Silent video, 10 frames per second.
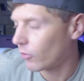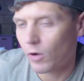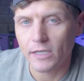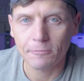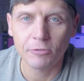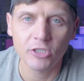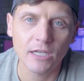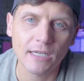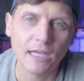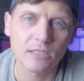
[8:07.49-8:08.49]
Otherwise,
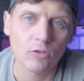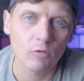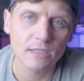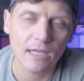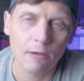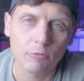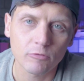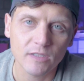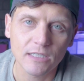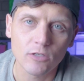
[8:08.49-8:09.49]
appreciate you guys as always, and we
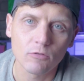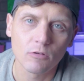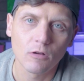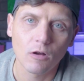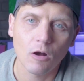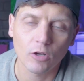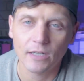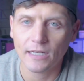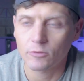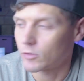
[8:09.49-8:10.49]
will see you on
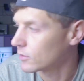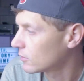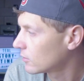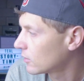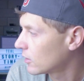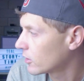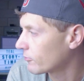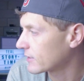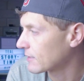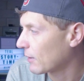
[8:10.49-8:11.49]
the next one.
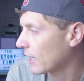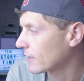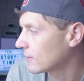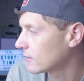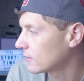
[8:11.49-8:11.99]
You ready to say bye?